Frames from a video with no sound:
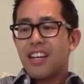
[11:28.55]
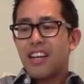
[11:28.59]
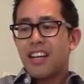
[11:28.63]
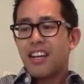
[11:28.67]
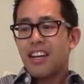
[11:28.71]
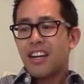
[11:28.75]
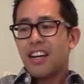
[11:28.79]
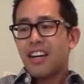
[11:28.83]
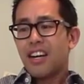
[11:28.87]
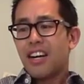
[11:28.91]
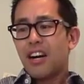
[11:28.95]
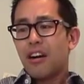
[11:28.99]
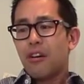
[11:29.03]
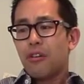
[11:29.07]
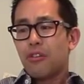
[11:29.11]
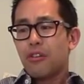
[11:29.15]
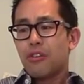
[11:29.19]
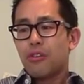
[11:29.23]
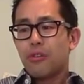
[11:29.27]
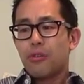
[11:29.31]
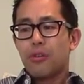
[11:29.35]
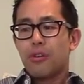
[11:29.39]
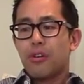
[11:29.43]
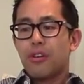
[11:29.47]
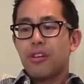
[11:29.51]

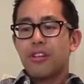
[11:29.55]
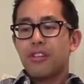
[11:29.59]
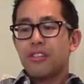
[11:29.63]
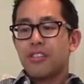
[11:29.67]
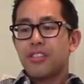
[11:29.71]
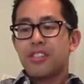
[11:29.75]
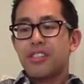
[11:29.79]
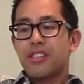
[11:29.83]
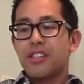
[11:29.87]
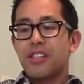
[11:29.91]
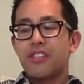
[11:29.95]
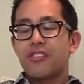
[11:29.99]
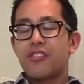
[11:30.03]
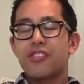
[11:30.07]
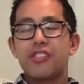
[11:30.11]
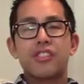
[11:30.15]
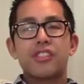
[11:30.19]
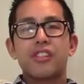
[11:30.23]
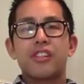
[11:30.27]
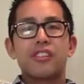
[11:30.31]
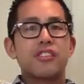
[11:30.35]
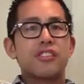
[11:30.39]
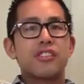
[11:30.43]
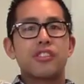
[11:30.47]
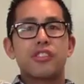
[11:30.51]
Outdoor, you'll see it just
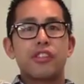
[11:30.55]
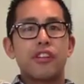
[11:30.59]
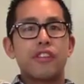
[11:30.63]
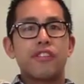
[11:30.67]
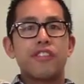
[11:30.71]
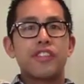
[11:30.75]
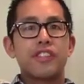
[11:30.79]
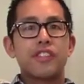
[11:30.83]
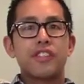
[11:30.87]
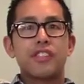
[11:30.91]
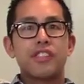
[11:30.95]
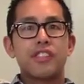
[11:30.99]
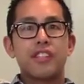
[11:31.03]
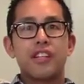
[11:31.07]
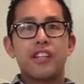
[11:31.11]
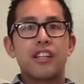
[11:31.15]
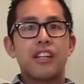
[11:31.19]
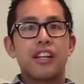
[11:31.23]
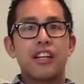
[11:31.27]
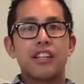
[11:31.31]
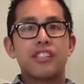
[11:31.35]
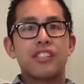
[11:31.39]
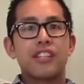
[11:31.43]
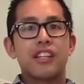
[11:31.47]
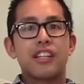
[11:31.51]
on surfaces. It
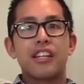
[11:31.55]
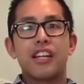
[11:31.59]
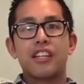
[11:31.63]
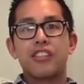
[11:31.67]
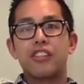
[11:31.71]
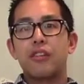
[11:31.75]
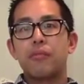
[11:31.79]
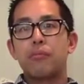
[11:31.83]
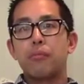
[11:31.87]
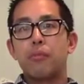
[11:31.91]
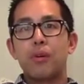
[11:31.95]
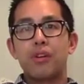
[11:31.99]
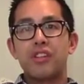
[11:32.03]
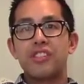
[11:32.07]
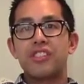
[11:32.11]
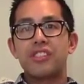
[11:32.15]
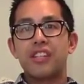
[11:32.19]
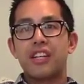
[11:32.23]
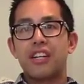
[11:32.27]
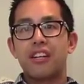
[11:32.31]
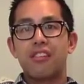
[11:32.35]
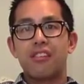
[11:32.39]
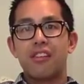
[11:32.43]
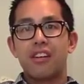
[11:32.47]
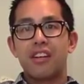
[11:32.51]
likes to collect in moist
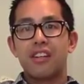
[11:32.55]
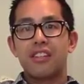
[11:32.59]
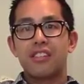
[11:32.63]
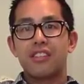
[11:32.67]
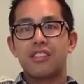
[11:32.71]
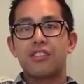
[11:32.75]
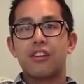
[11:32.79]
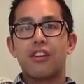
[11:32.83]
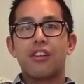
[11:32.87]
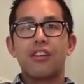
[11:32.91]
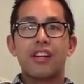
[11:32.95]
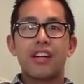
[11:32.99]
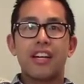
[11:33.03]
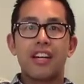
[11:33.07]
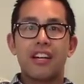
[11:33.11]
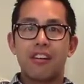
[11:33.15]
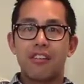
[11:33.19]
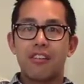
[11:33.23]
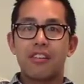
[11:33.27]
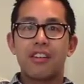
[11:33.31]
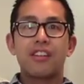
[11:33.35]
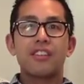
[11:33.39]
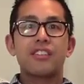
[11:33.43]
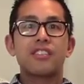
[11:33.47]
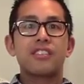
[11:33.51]
areas, dark
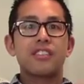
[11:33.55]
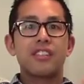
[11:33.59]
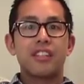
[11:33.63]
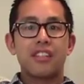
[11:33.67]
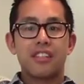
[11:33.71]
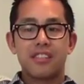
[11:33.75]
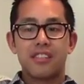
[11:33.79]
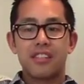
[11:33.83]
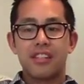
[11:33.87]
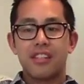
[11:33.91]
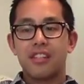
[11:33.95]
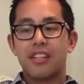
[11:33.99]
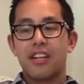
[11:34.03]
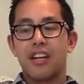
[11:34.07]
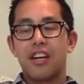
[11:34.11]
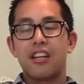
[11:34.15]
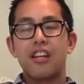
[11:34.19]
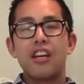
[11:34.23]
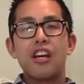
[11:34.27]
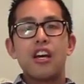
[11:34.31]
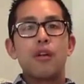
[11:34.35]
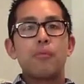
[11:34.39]
areas, things like that.